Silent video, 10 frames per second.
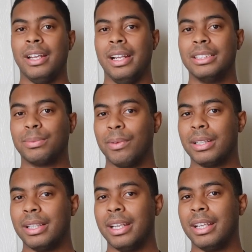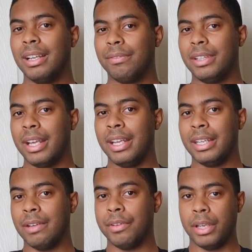It's one thing if they
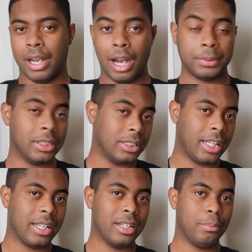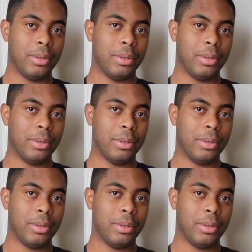give you the option to take it,